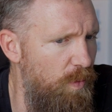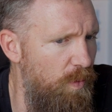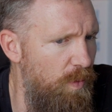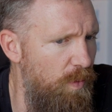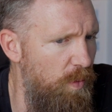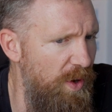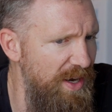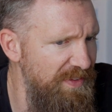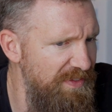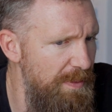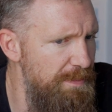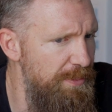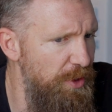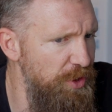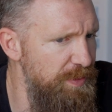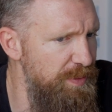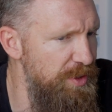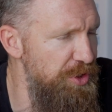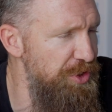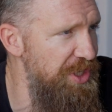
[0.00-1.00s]
what if I
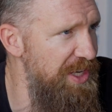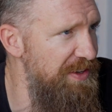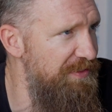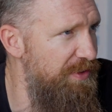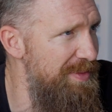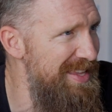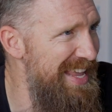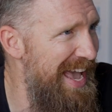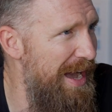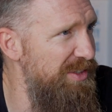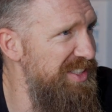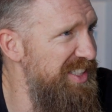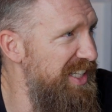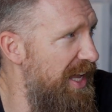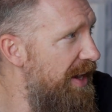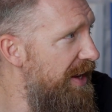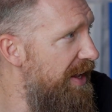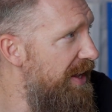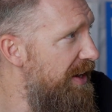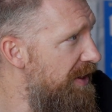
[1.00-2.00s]
built a machine from the
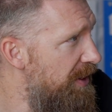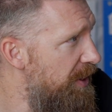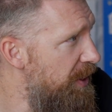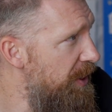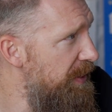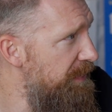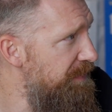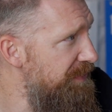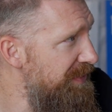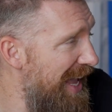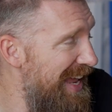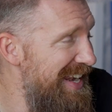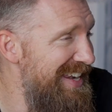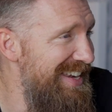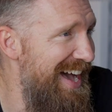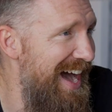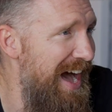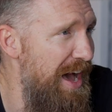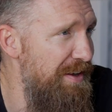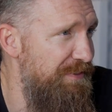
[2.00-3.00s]
outside in and
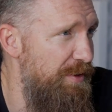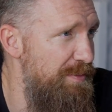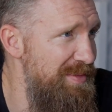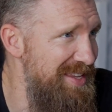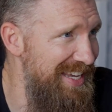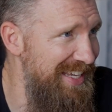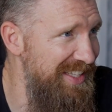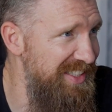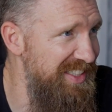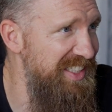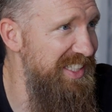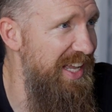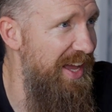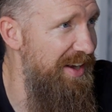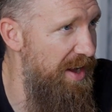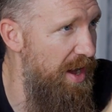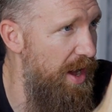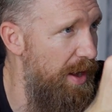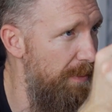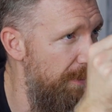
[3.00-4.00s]
not from the inside
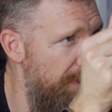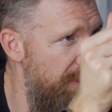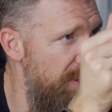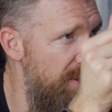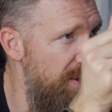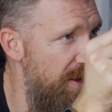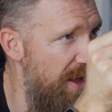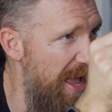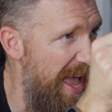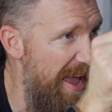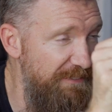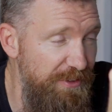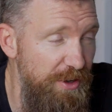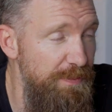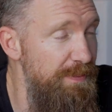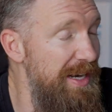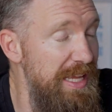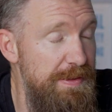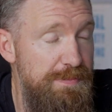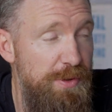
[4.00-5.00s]
up?
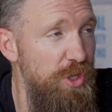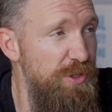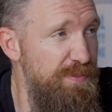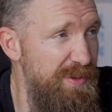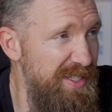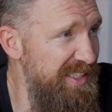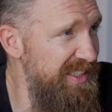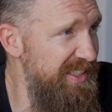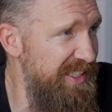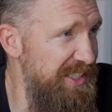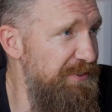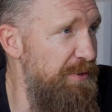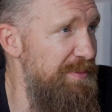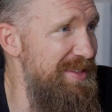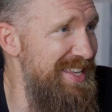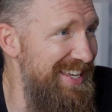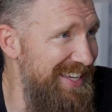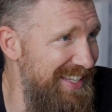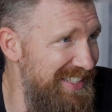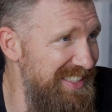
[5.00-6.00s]
Everybody builds businesses from
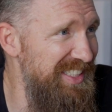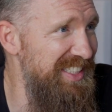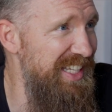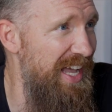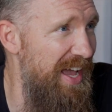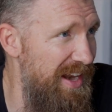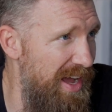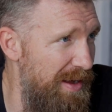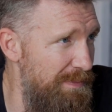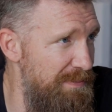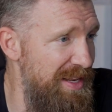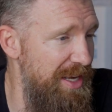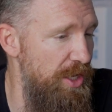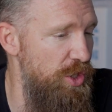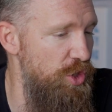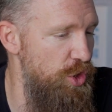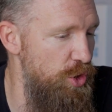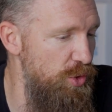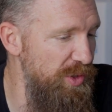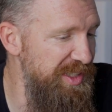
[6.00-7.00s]
the inside up,
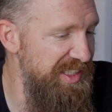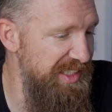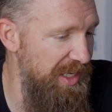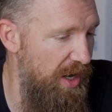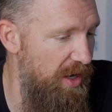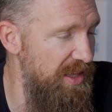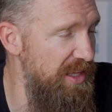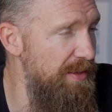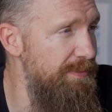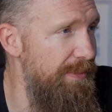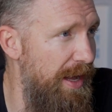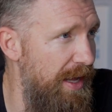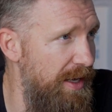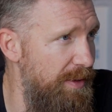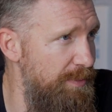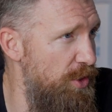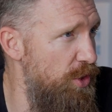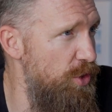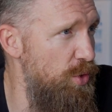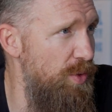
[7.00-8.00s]
meaning you start at the
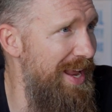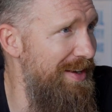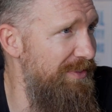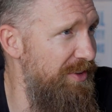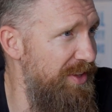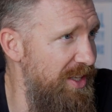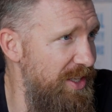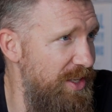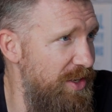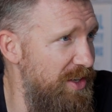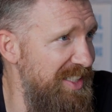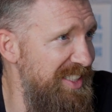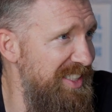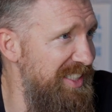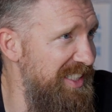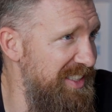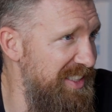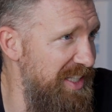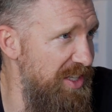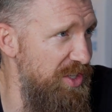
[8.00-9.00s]
bottom, you're doing everything, you're
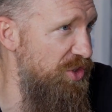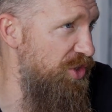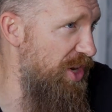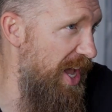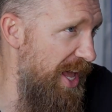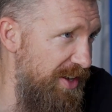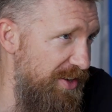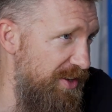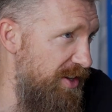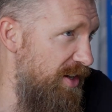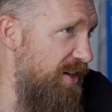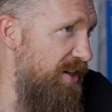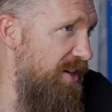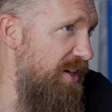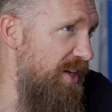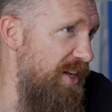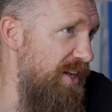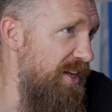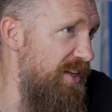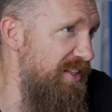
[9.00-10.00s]
assistant, janitor,
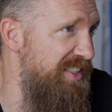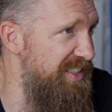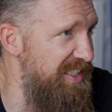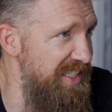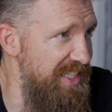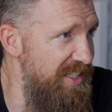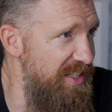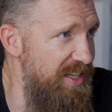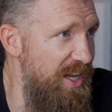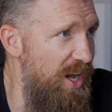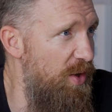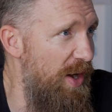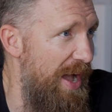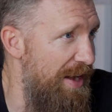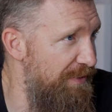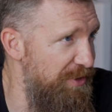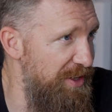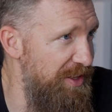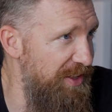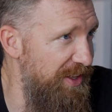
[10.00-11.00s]
CEO,
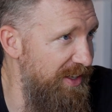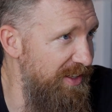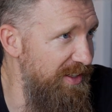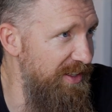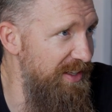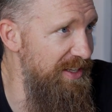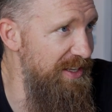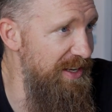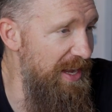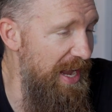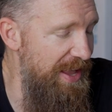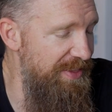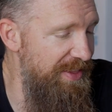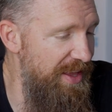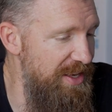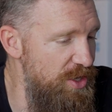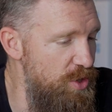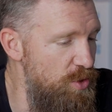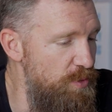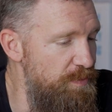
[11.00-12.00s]
everything. And
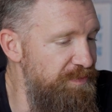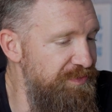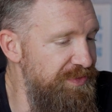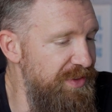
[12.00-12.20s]
then you